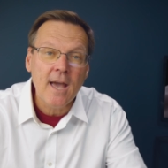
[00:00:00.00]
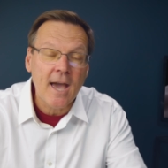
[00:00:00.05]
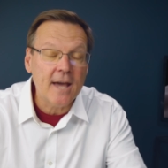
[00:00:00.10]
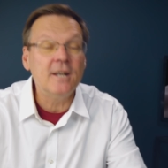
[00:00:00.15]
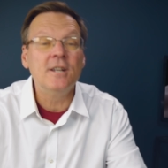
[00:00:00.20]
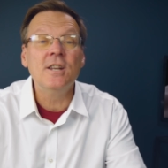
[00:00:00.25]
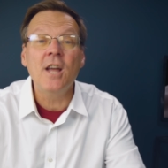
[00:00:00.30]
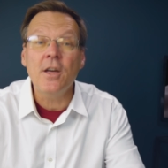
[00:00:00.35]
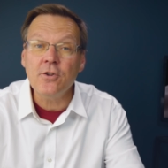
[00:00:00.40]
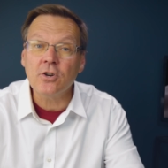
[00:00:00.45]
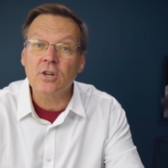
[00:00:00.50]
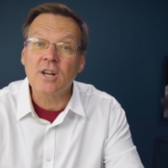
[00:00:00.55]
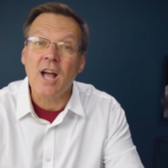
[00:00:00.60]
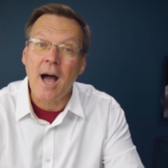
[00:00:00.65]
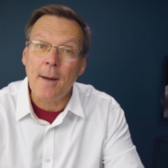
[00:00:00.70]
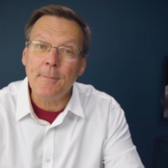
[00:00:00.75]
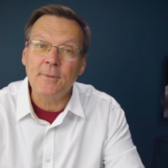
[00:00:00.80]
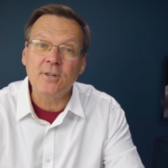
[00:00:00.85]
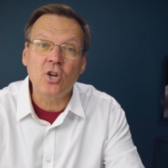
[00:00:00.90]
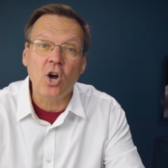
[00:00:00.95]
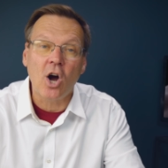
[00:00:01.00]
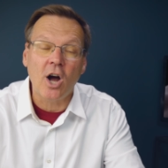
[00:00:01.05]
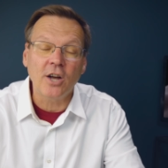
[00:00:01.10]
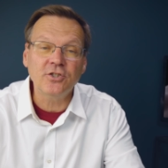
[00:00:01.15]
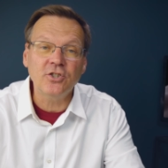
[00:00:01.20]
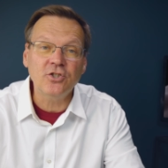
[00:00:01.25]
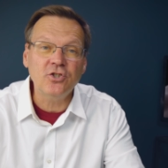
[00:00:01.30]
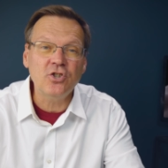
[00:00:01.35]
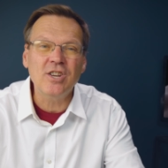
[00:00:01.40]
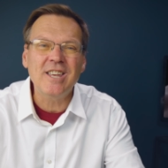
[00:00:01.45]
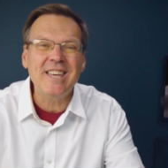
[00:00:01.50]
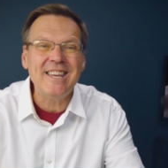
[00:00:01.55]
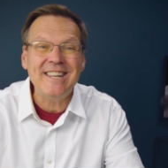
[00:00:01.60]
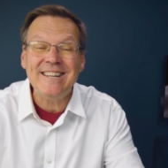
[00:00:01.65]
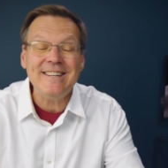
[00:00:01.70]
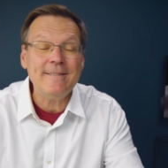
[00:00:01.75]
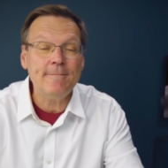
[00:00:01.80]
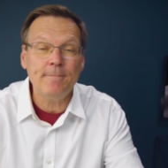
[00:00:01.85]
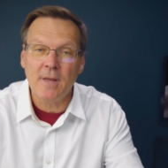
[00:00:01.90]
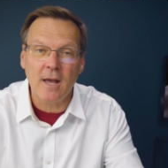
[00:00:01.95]
And another common cause is you get
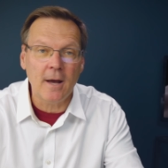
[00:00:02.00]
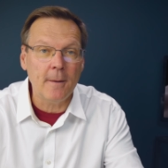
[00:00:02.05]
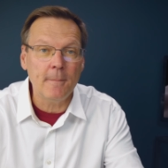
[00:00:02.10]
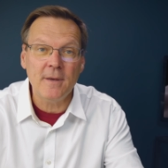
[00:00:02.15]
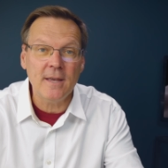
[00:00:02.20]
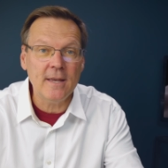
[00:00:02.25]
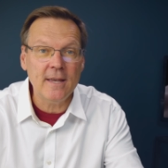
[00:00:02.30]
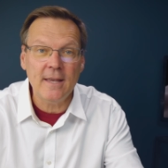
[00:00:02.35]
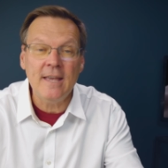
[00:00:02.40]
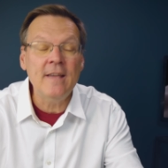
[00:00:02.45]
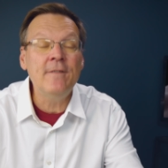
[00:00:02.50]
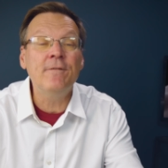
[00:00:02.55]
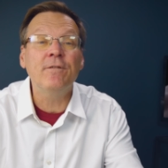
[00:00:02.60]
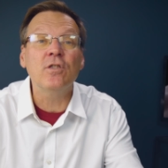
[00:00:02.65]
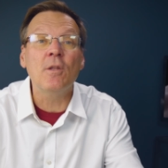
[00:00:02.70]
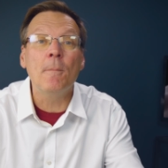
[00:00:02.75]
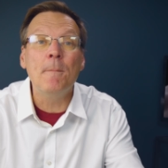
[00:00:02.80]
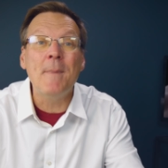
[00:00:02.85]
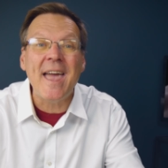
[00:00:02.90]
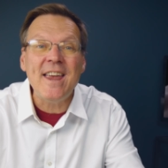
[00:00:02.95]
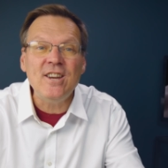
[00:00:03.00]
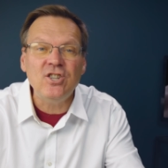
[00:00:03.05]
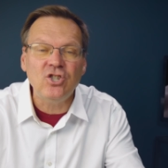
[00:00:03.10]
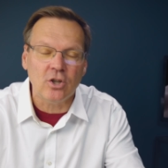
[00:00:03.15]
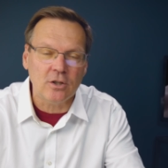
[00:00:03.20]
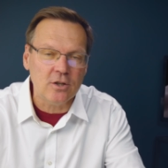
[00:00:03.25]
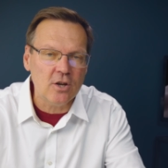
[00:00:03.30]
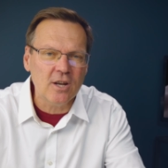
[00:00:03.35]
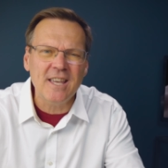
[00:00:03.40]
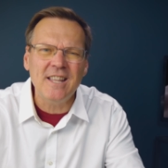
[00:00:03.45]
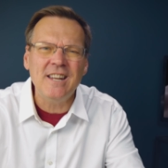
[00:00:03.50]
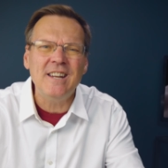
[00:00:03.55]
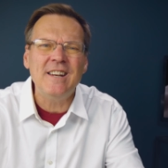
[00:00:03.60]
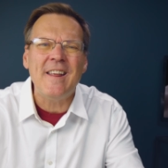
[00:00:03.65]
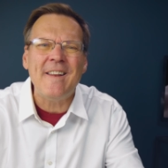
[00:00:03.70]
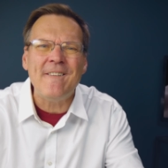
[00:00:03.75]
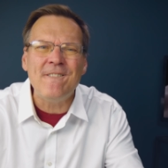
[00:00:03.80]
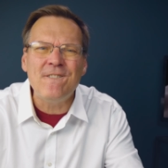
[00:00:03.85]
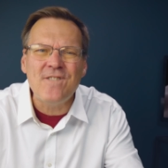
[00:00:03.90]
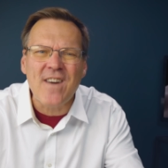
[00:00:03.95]
an inflammation, you get an
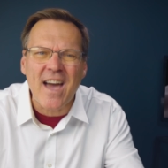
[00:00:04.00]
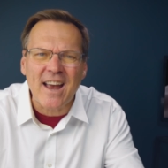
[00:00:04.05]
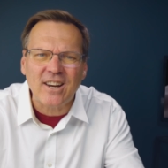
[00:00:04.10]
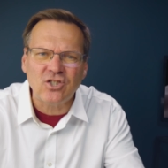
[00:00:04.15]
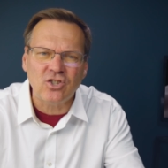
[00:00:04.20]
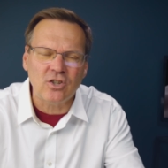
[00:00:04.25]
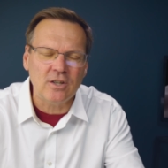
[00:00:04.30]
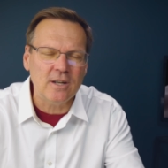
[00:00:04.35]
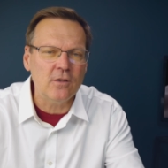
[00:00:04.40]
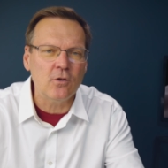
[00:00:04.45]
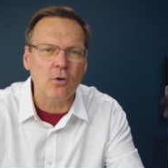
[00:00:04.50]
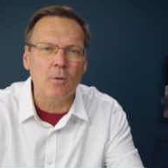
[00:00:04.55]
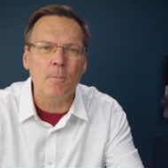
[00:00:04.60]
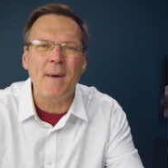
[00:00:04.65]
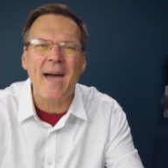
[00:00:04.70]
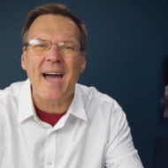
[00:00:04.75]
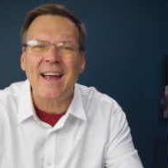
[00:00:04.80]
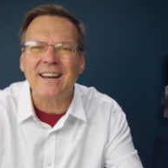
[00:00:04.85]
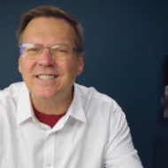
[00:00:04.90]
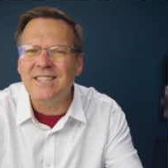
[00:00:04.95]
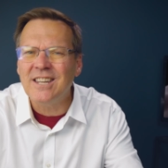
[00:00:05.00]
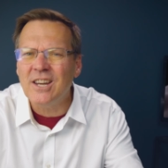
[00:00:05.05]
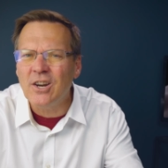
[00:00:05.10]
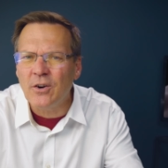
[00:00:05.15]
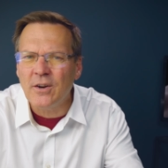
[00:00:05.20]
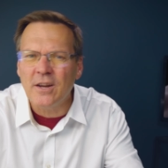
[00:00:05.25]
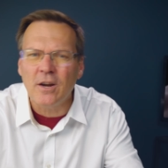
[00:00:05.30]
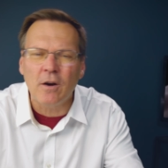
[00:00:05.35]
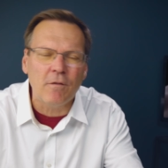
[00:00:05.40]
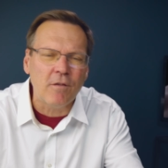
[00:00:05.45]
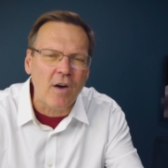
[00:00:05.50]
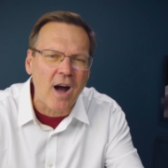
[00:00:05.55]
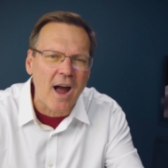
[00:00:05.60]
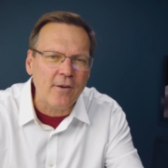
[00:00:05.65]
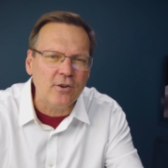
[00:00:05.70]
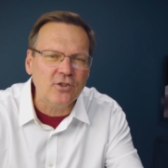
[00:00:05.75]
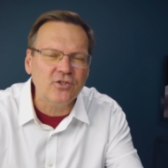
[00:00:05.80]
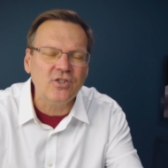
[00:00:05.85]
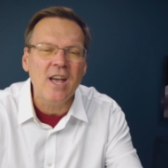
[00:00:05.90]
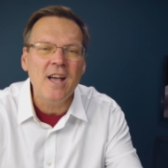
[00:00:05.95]
infection, either a bacteria or
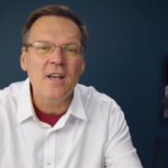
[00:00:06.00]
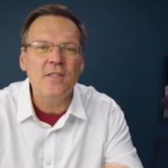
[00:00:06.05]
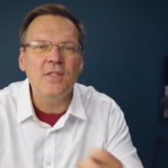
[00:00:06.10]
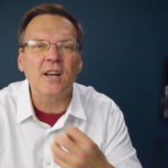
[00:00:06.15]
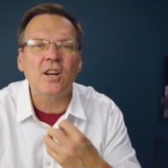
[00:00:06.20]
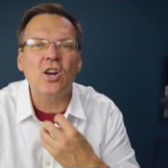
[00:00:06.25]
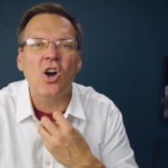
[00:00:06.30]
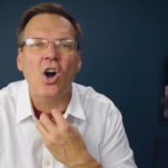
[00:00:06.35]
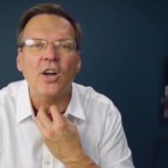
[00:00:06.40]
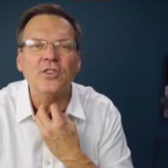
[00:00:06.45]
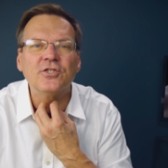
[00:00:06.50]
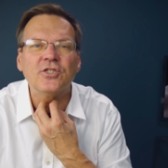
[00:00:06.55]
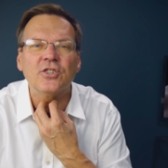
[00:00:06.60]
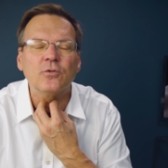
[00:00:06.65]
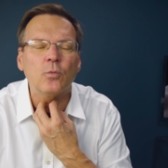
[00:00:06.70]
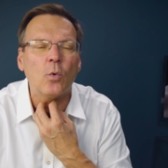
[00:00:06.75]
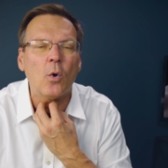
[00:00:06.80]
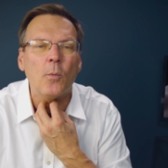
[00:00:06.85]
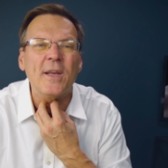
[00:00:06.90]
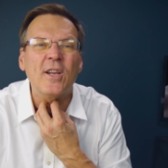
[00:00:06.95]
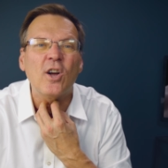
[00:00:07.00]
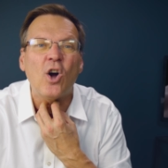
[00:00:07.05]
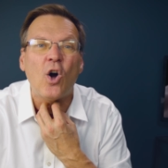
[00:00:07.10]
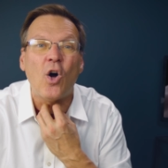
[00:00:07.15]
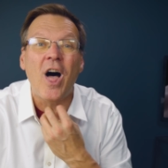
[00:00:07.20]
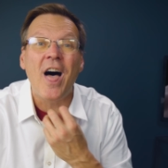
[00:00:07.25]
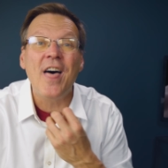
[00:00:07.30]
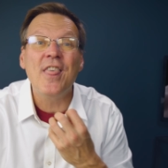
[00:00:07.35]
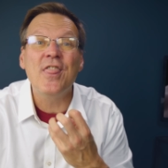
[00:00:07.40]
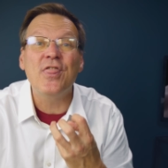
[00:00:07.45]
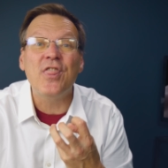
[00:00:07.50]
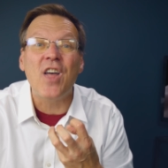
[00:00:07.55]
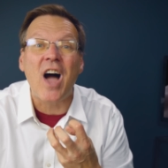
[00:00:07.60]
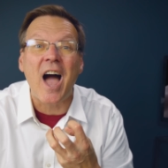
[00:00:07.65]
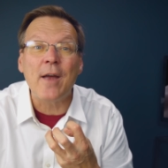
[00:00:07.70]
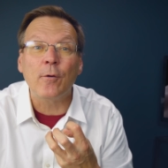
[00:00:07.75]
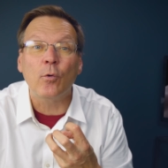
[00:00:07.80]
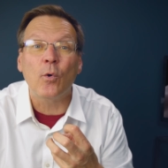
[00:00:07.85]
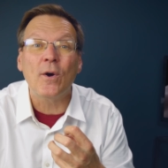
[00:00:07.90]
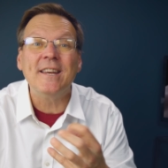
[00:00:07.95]
virus that causes what we call
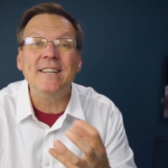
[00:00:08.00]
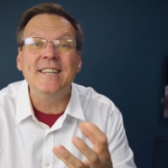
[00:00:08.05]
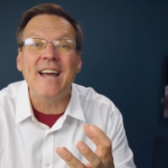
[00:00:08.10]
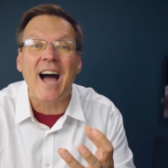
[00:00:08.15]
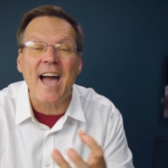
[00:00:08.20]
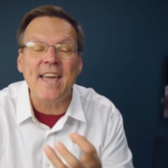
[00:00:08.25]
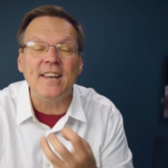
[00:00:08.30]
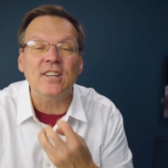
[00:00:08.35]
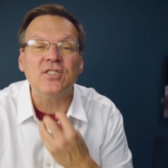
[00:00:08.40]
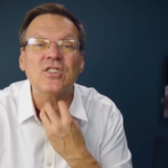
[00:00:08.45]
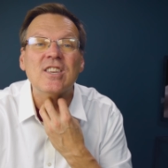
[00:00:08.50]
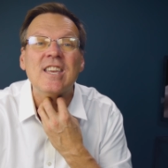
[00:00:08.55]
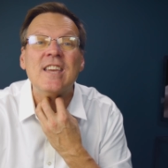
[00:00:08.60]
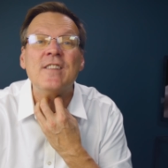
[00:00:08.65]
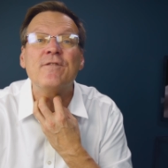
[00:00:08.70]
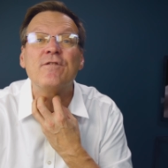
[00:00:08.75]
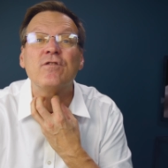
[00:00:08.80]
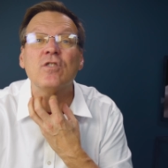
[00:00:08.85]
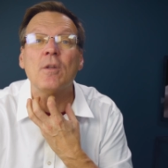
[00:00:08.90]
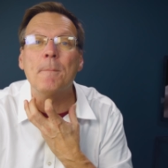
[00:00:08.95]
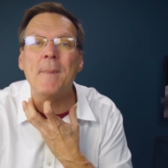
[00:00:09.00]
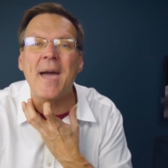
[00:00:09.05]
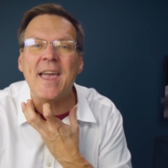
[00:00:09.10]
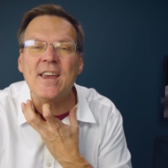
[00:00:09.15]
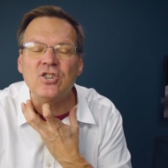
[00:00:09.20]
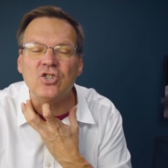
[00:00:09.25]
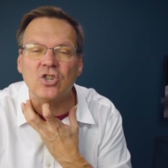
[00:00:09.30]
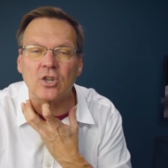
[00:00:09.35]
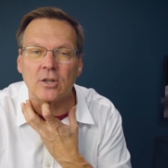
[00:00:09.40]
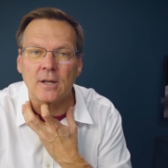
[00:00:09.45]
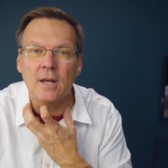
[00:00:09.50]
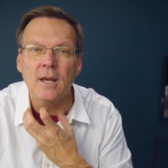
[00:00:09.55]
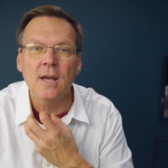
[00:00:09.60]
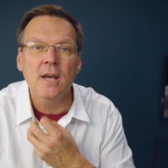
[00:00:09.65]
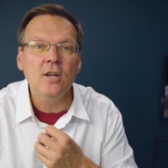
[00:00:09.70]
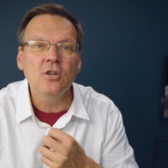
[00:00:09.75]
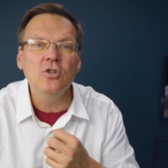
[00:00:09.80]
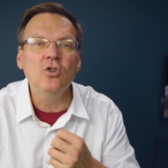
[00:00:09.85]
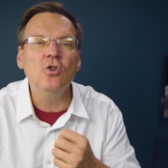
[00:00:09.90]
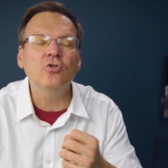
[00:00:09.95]
thyroiditis, inflammation.
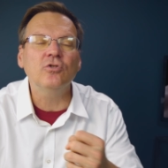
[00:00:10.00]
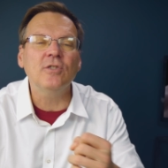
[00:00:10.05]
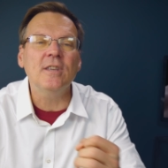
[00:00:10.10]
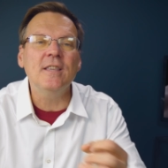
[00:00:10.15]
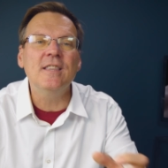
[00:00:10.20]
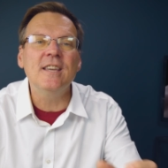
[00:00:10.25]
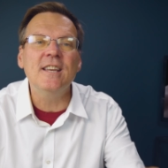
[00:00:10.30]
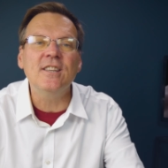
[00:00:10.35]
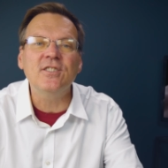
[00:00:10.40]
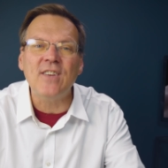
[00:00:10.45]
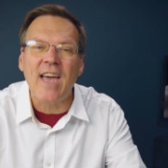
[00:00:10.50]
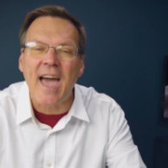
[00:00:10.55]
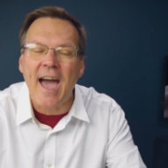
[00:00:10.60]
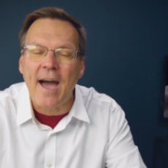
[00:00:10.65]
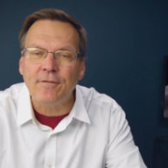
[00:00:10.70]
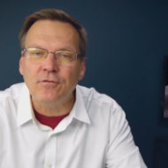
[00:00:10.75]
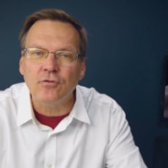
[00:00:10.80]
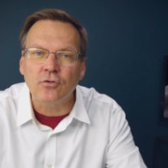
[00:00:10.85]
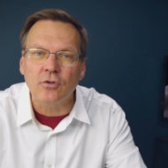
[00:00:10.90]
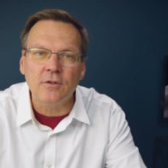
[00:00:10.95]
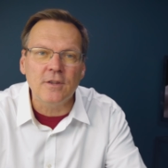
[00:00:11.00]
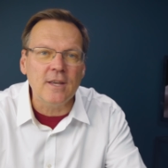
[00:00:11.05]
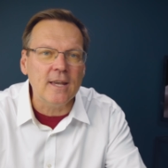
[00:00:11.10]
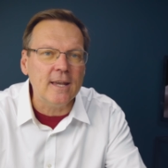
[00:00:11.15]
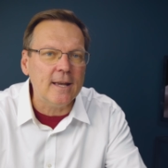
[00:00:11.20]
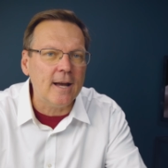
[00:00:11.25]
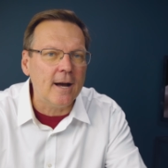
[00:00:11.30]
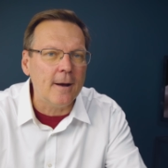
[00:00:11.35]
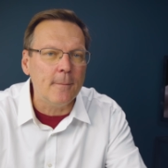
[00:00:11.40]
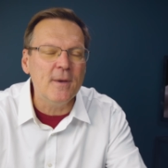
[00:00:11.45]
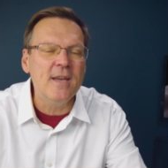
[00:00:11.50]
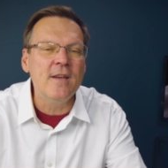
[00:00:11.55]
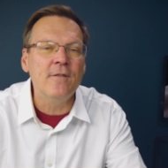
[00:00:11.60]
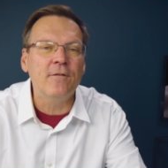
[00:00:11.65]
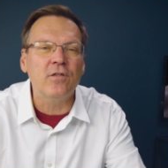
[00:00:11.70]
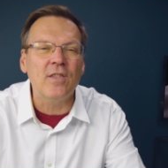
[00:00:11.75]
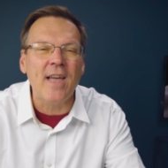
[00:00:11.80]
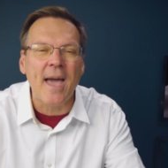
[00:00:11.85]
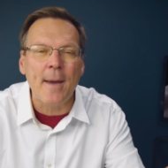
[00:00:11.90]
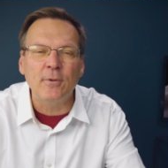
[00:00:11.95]
Usually this, after the
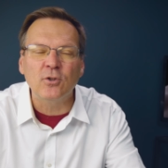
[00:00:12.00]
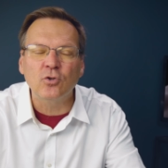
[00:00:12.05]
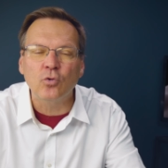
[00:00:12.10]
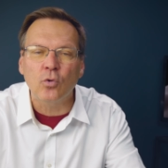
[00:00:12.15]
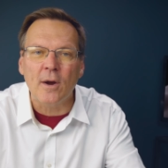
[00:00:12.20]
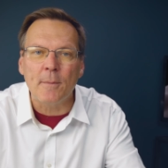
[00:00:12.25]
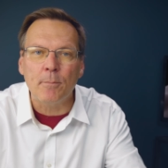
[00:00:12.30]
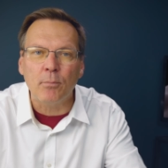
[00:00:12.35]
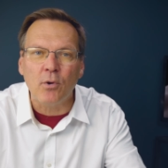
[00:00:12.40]
inflammatory